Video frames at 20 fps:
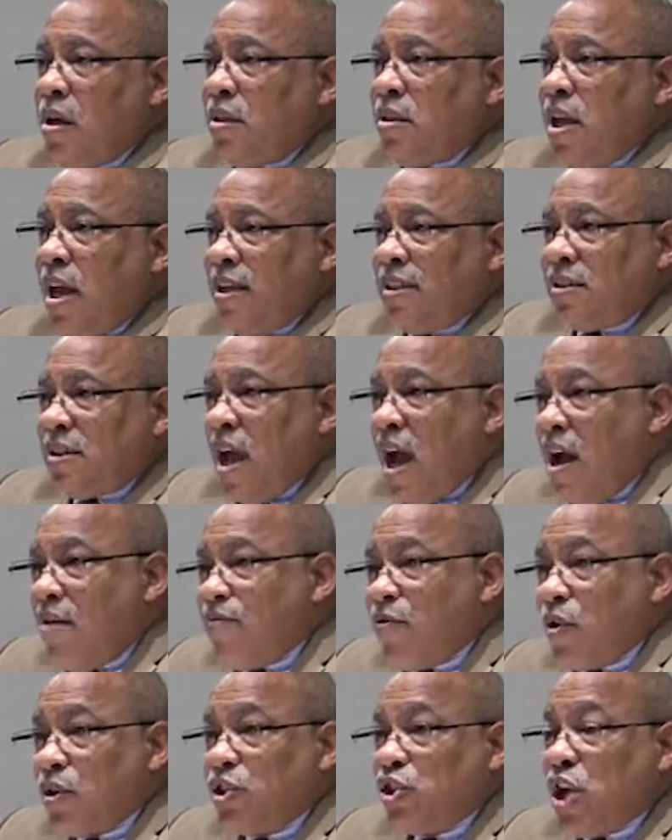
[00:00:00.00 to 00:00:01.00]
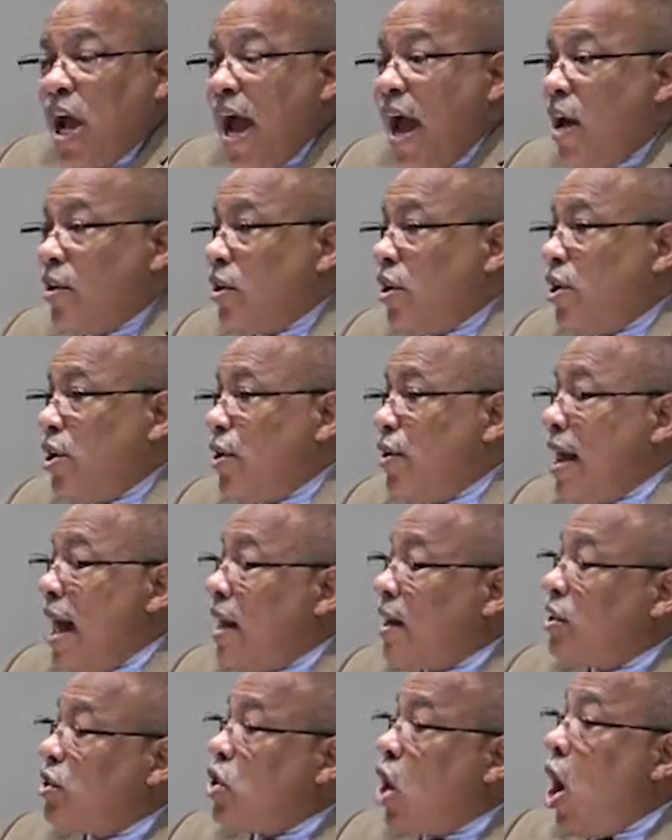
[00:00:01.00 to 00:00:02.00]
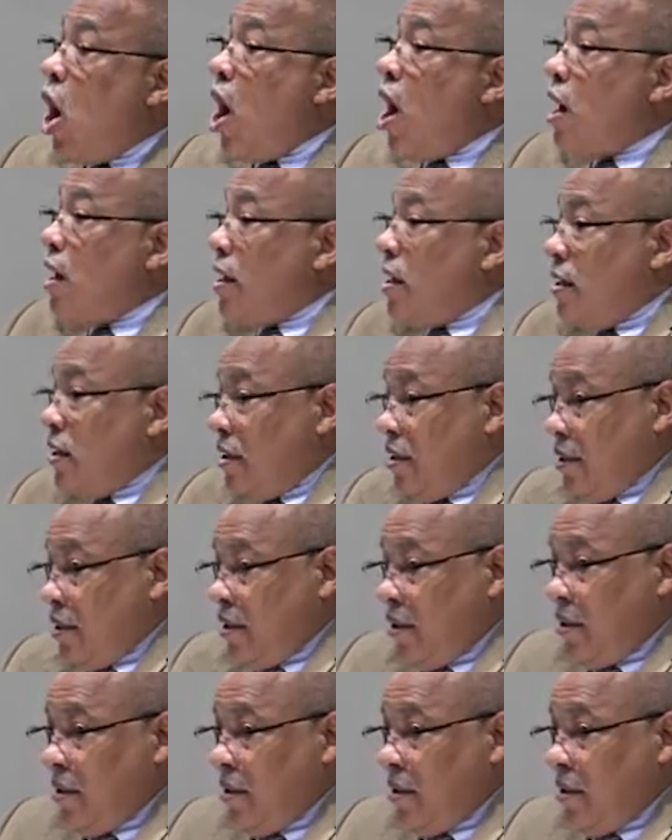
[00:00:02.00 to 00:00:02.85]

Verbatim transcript: It takes time for a child to learn how to talk.